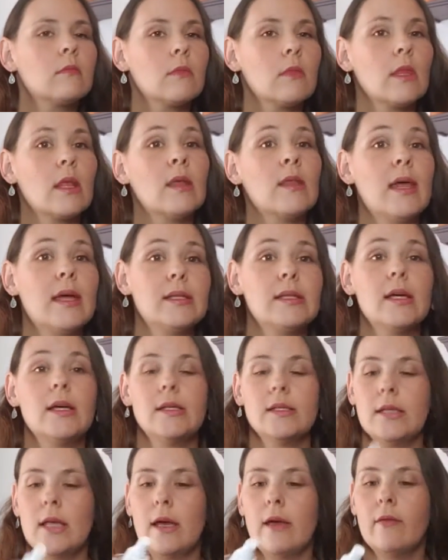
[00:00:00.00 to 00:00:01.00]
And that
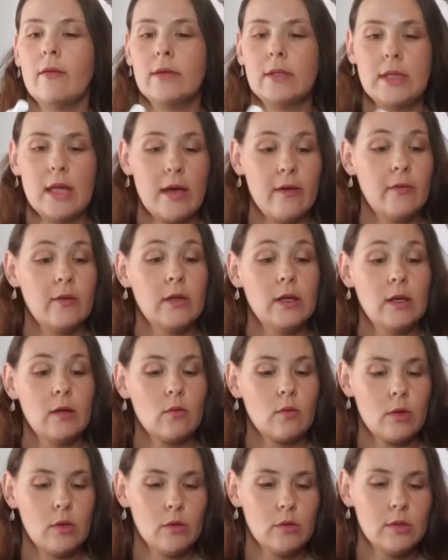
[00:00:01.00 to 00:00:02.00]
does have a definite
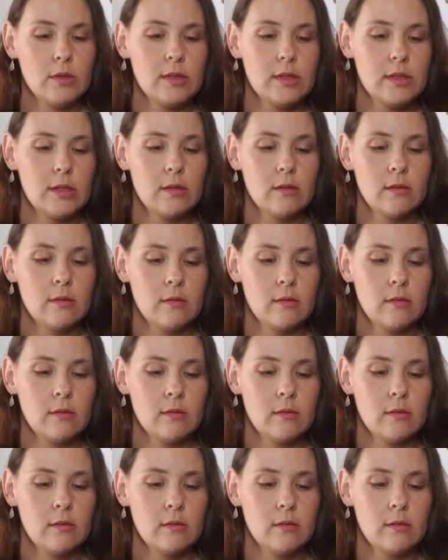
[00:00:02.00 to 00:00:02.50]
rose